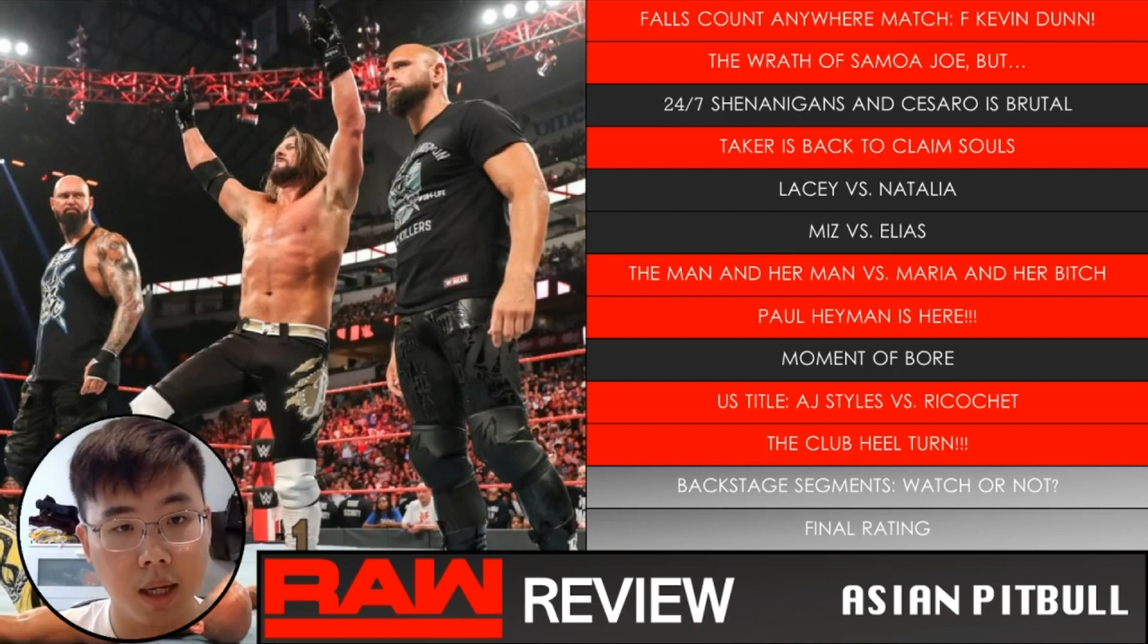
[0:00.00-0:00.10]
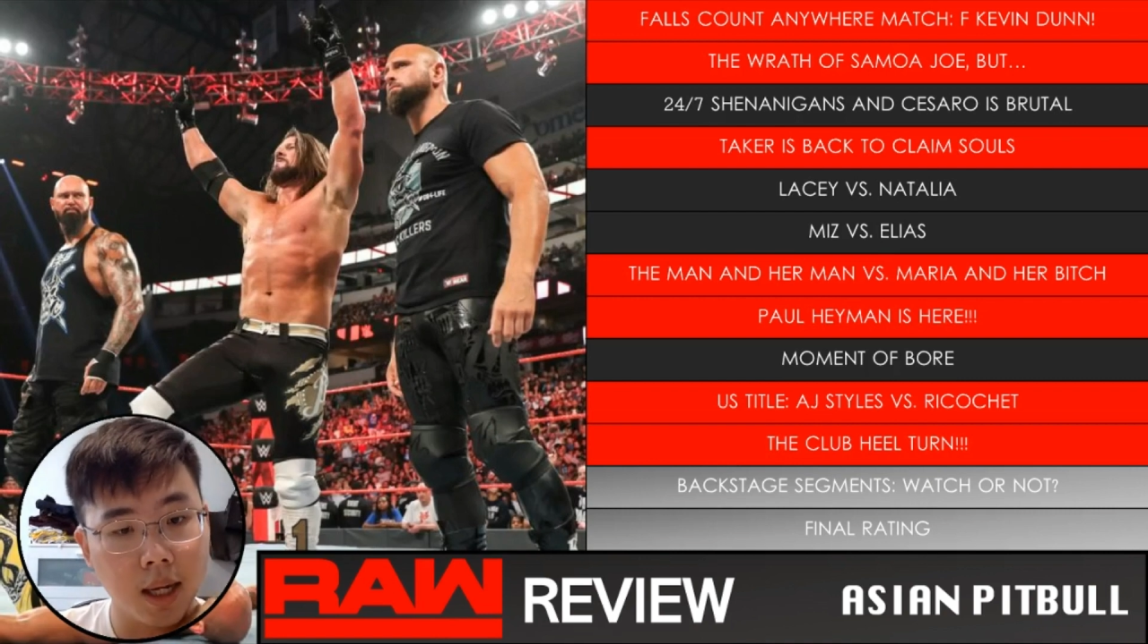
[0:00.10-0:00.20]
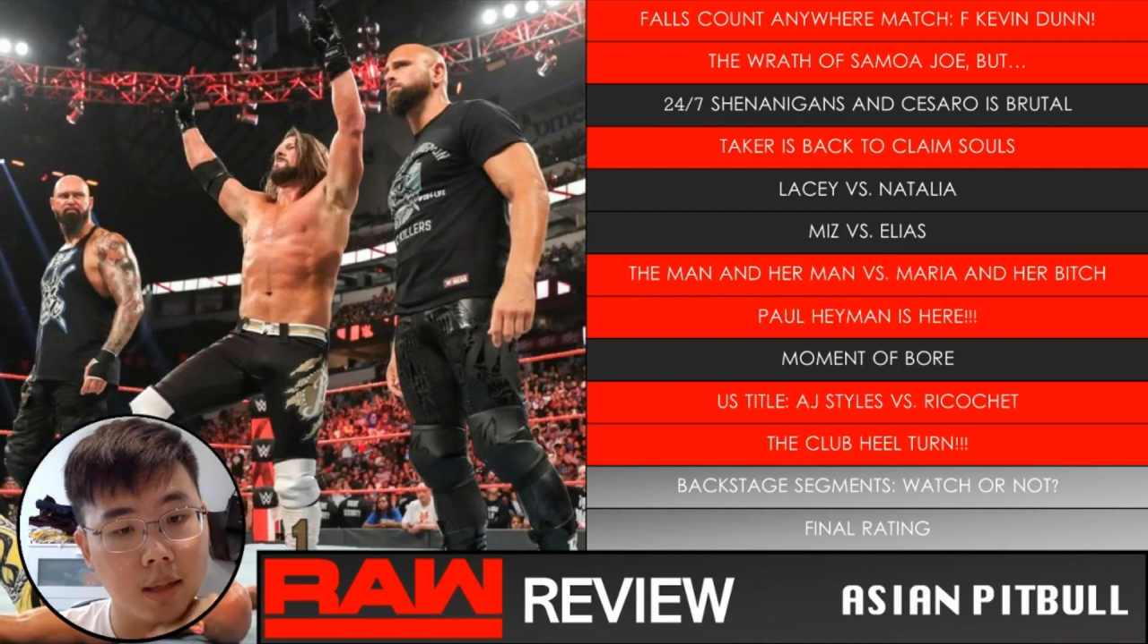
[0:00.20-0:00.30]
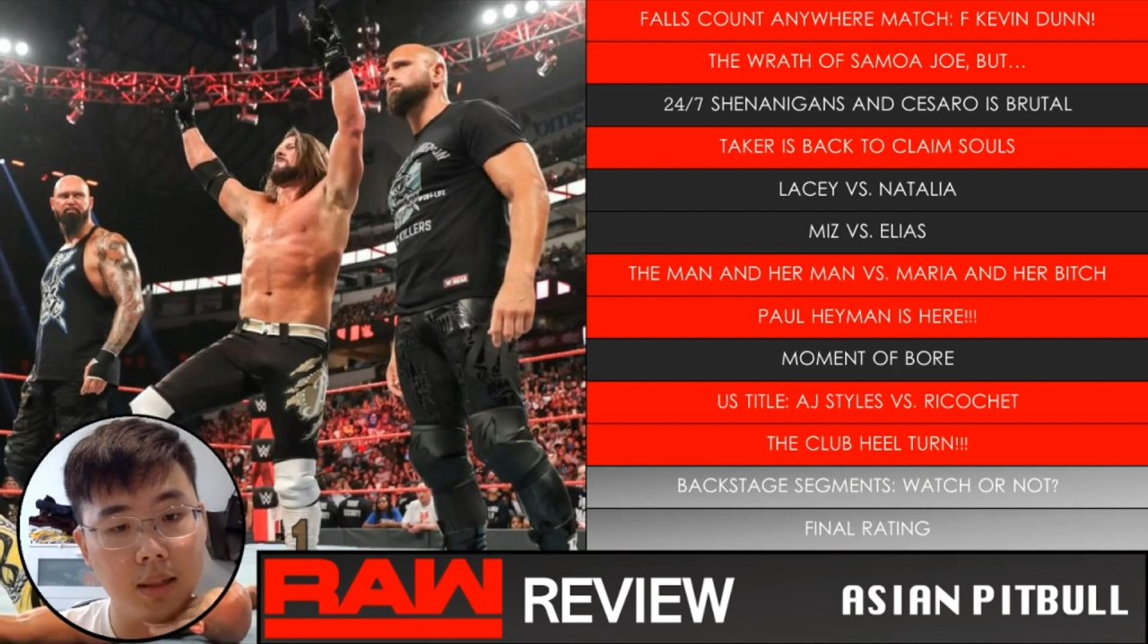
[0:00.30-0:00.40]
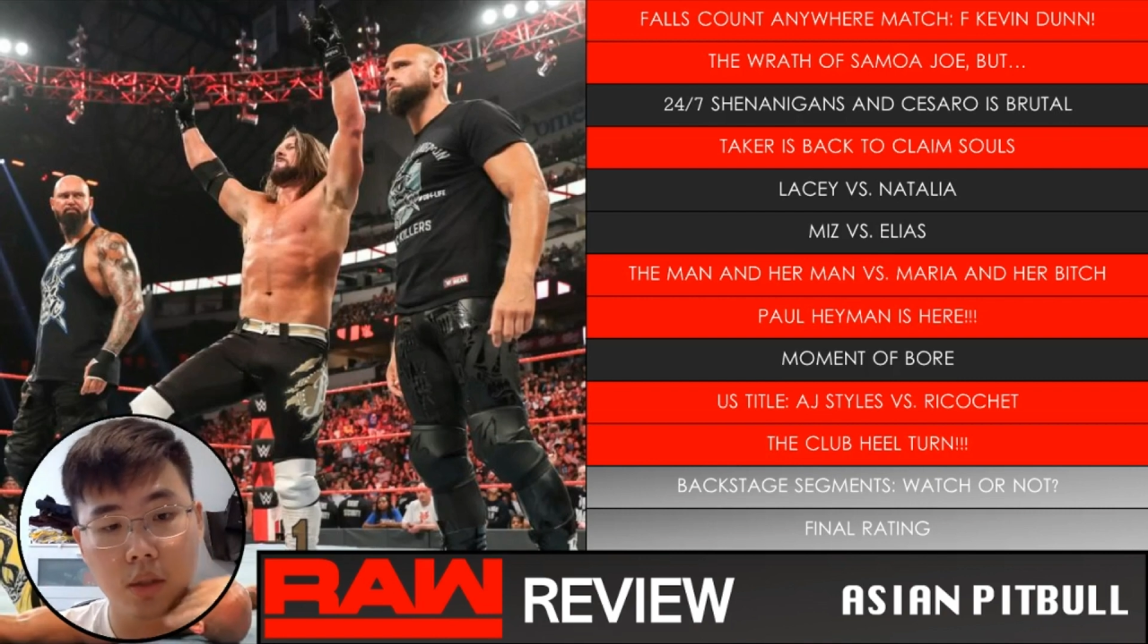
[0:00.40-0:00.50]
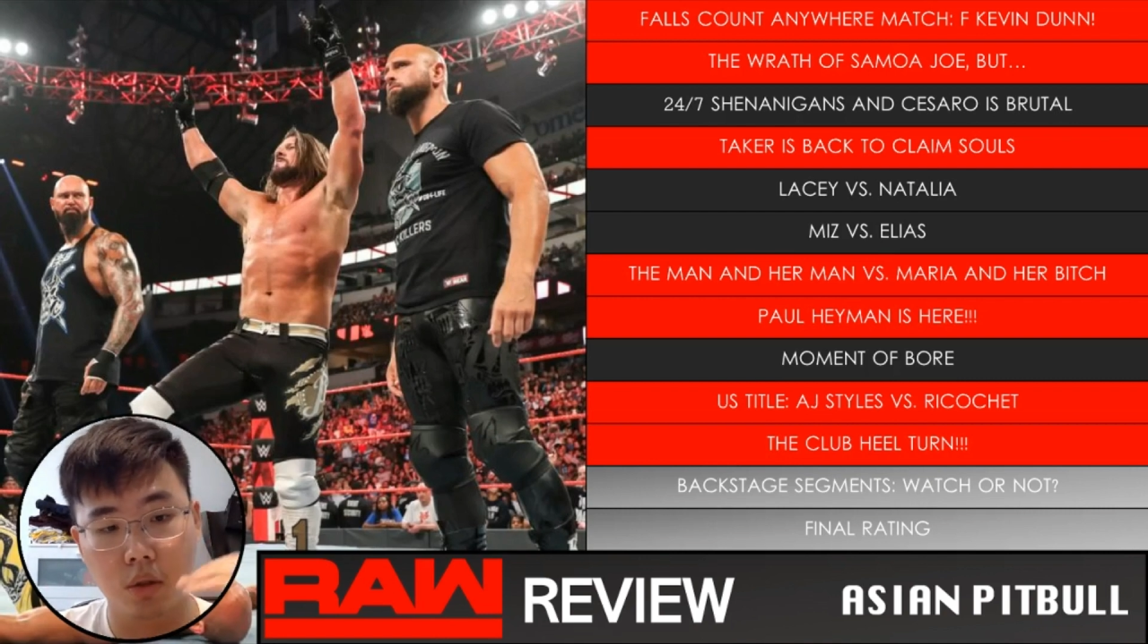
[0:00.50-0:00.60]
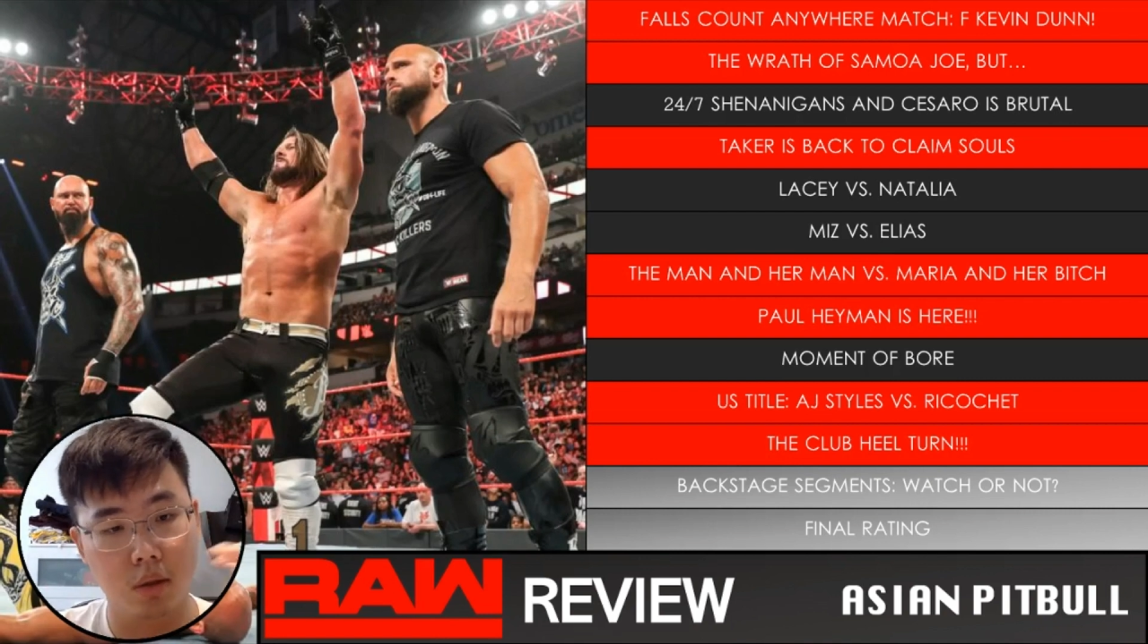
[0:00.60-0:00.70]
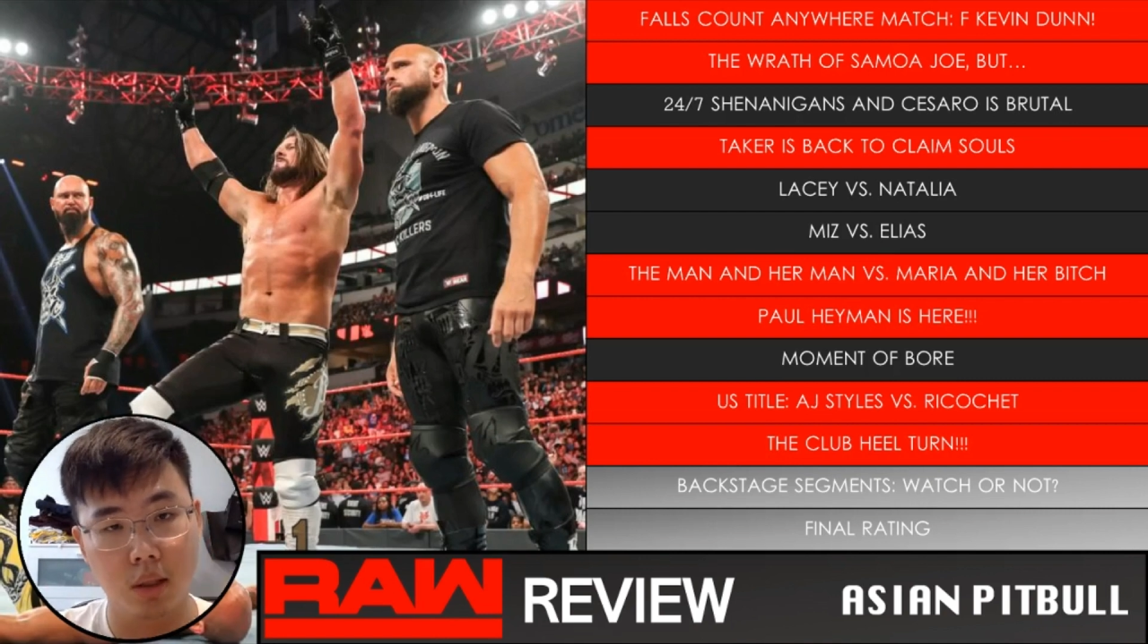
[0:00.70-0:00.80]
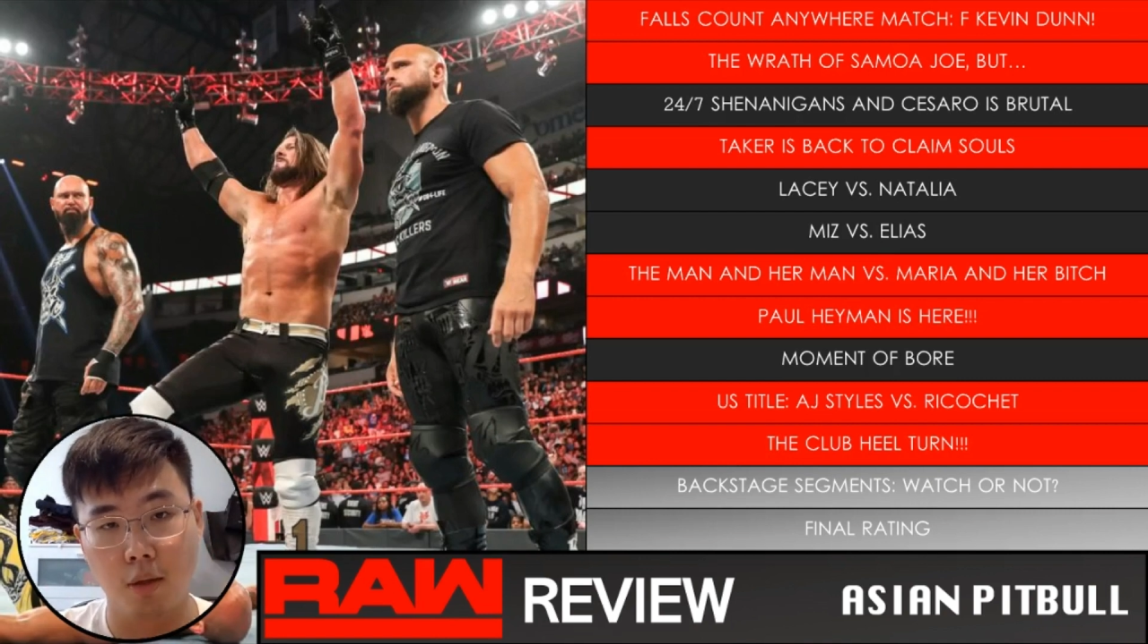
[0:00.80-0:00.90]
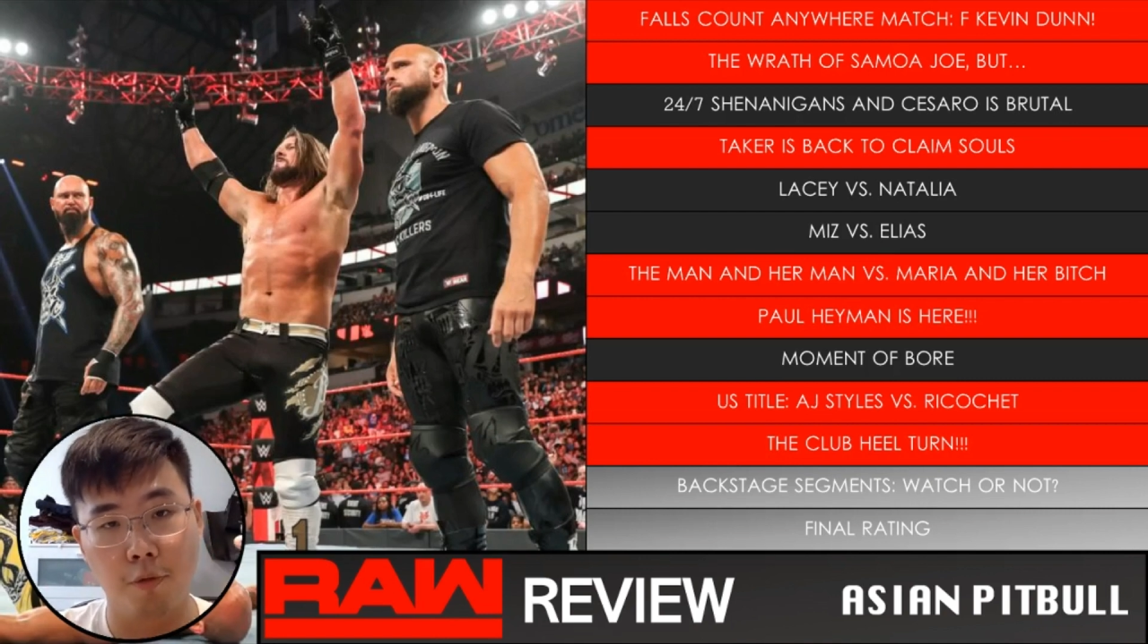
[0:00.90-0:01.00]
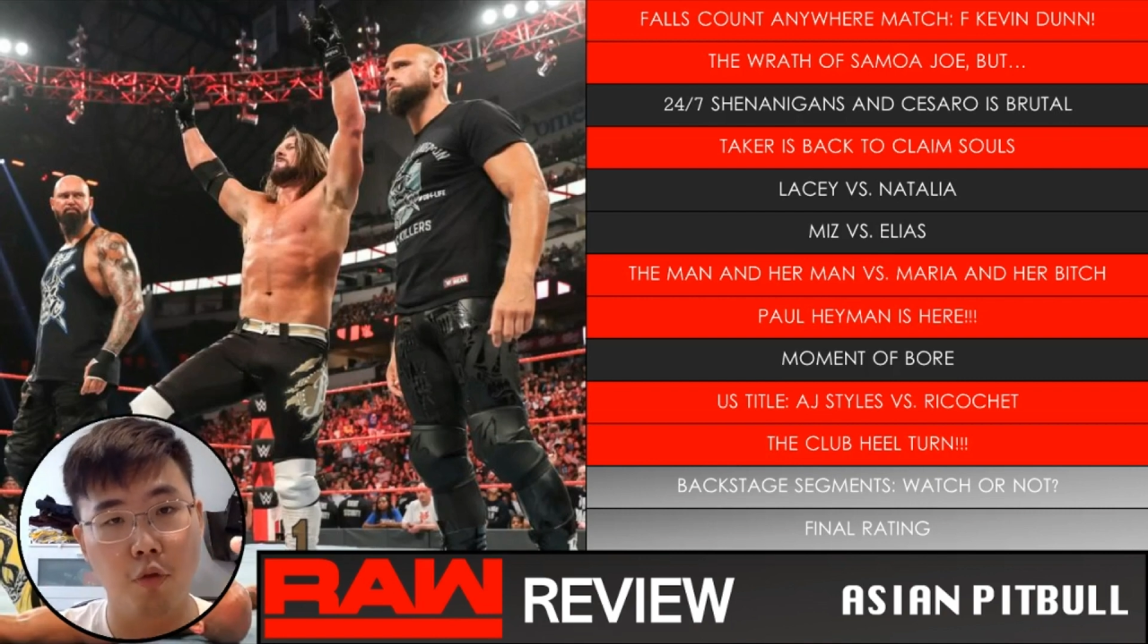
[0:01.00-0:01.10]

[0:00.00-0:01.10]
and this is just a